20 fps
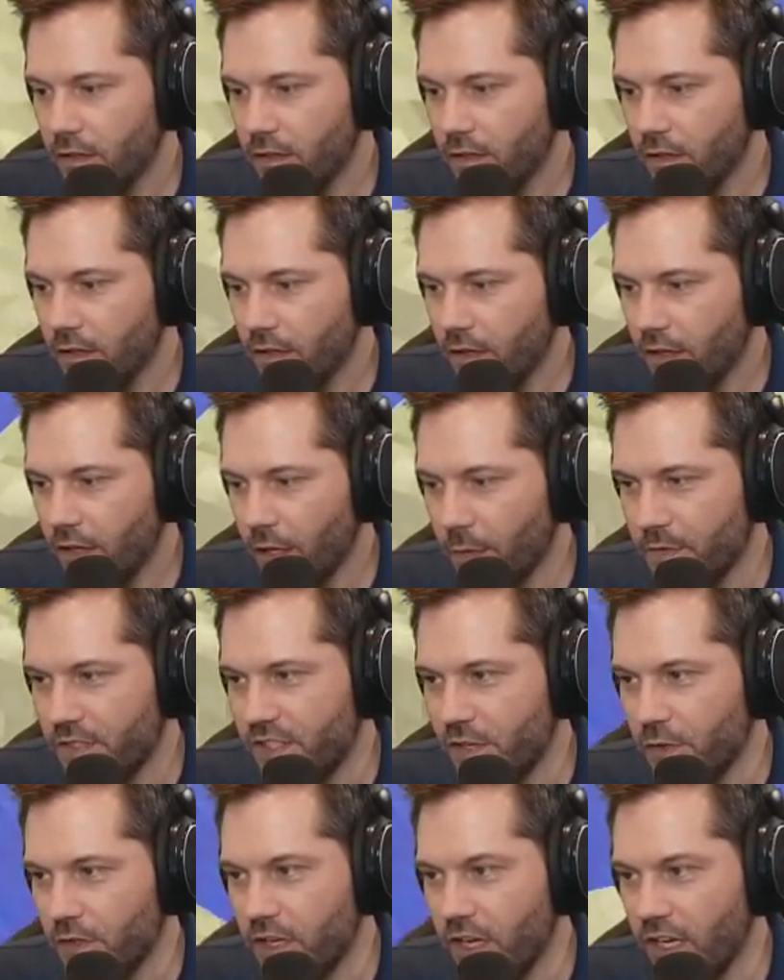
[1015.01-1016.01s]
I'm I'm
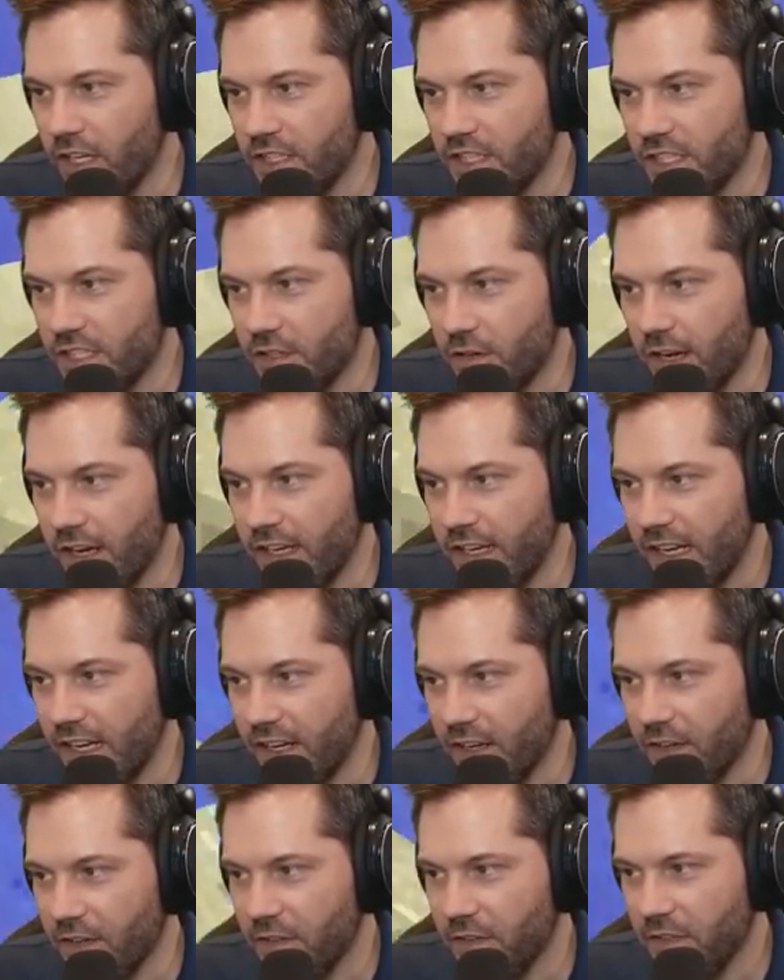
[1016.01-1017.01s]
so conscious, conscious. right
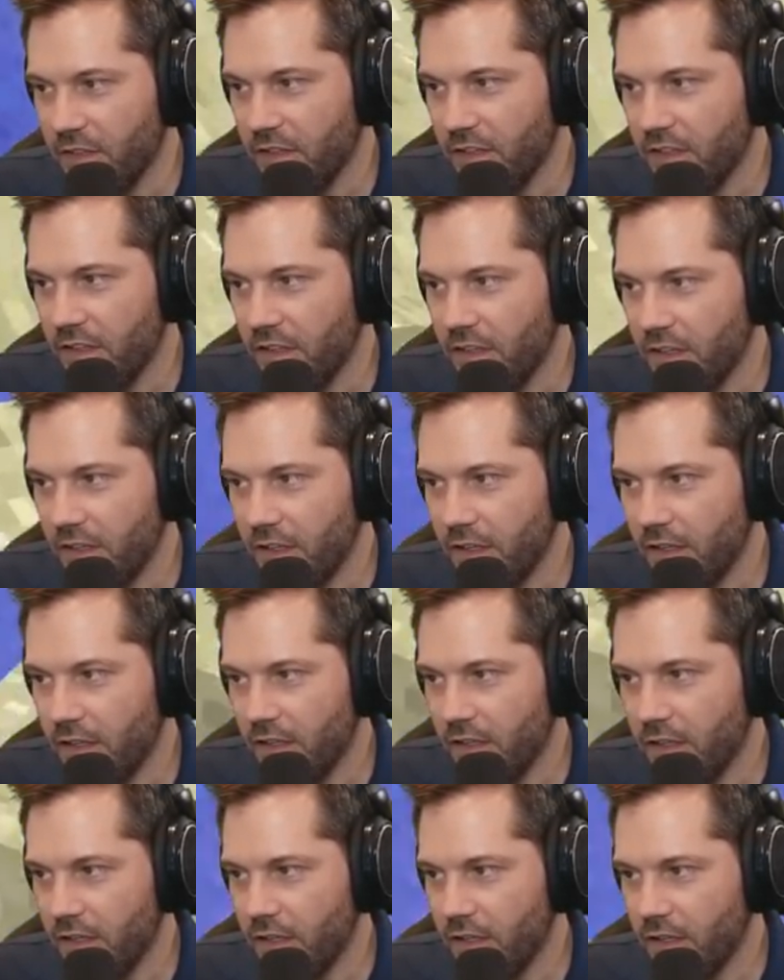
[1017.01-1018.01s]
now."
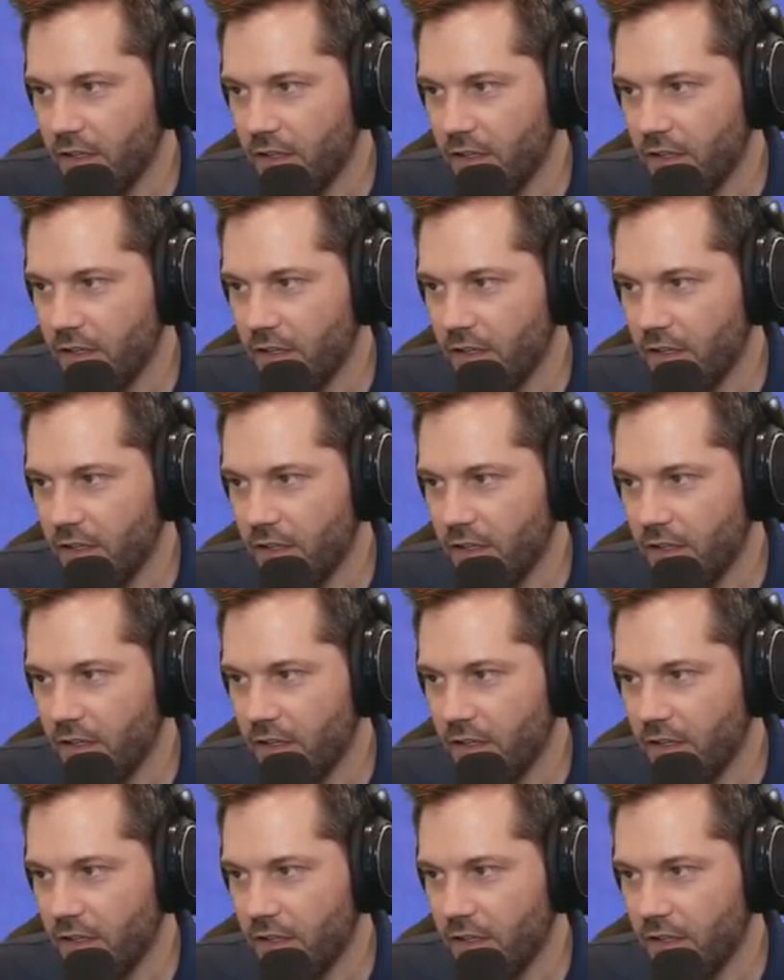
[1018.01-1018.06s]
Yeah.